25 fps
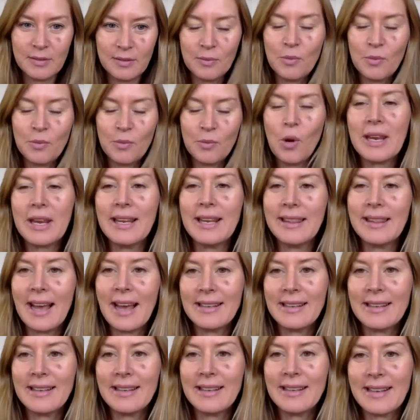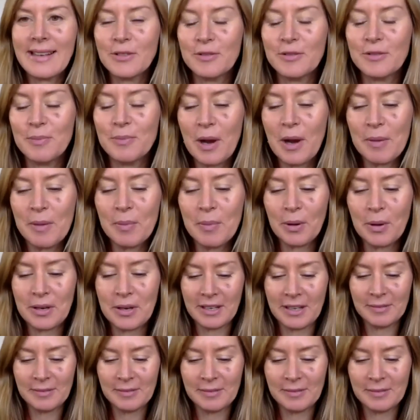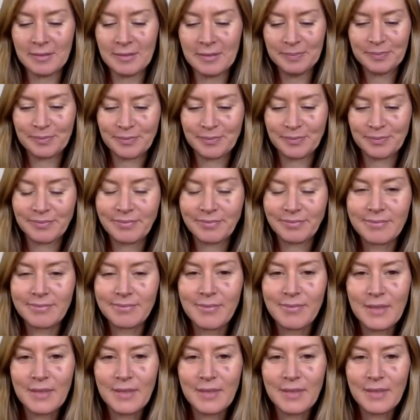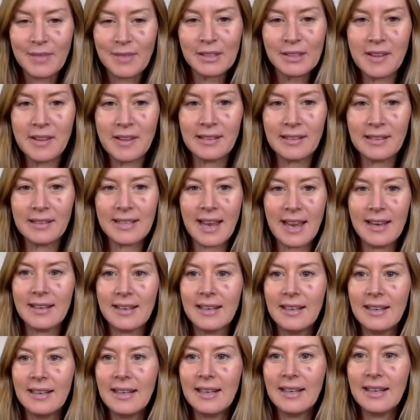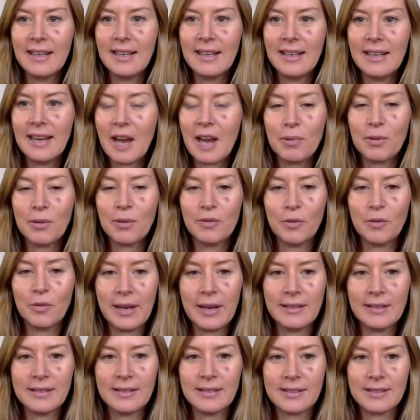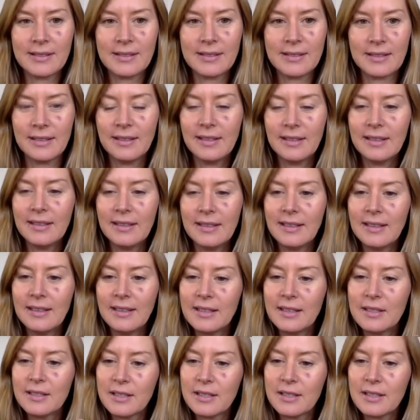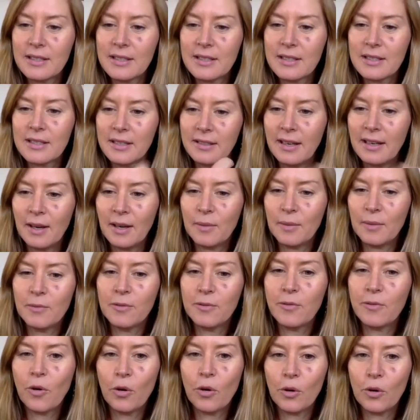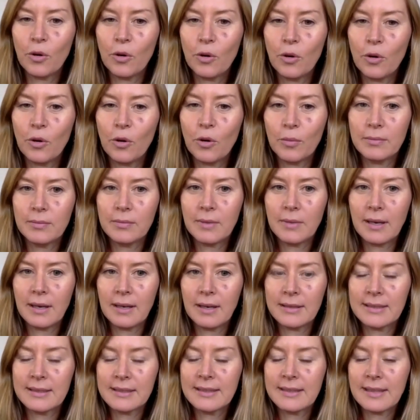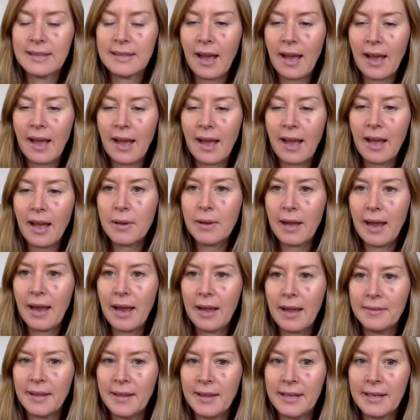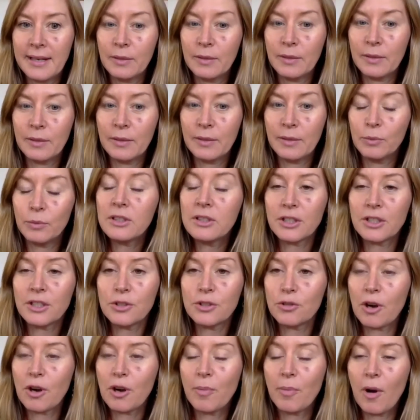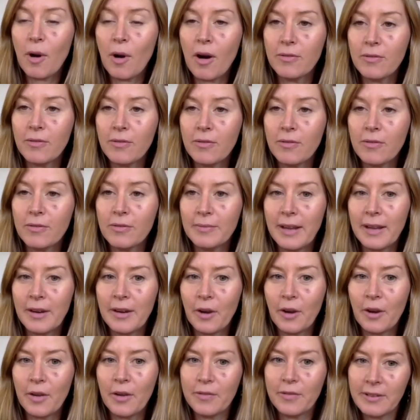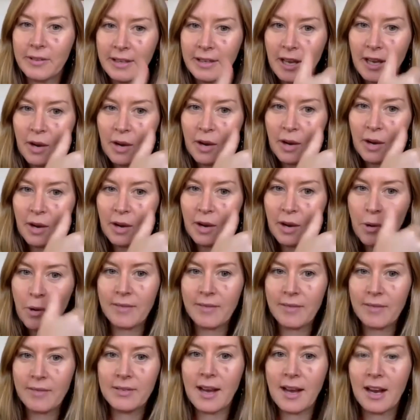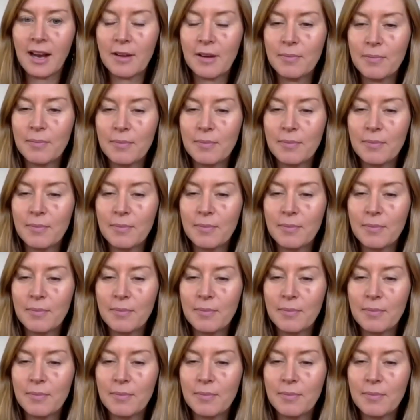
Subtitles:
working that out of my body. So that'll take a couple of weeks to form a scab, and then it will just drop off, and hopefully I won't have a dark